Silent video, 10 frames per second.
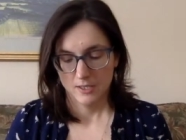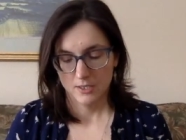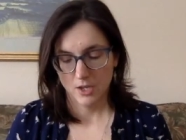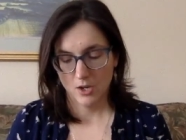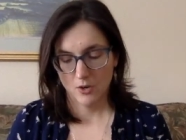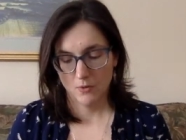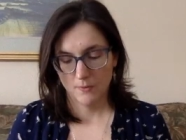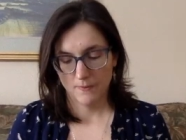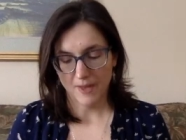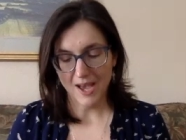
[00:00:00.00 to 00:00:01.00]
So
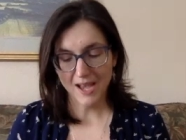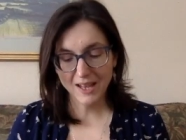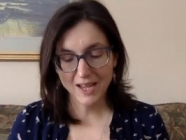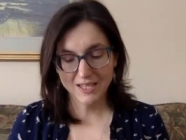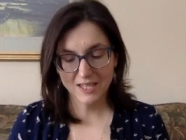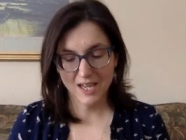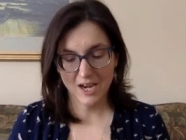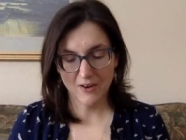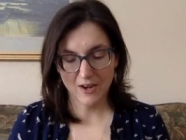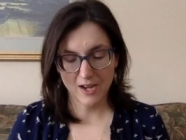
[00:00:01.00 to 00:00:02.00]
I like to
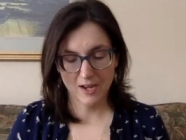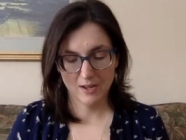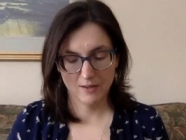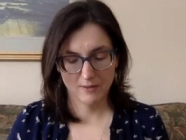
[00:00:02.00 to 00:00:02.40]
carry,